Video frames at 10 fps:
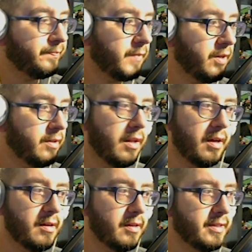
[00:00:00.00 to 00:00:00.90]
good luck
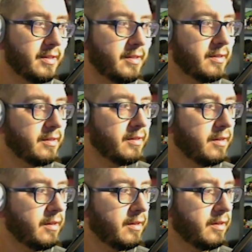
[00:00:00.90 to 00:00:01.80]
on this.
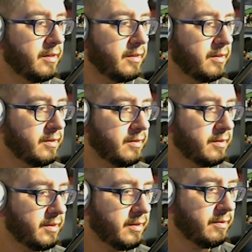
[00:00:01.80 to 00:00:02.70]

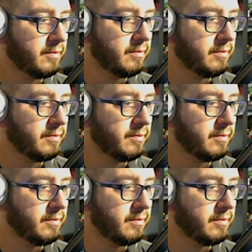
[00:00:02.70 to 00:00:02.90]
So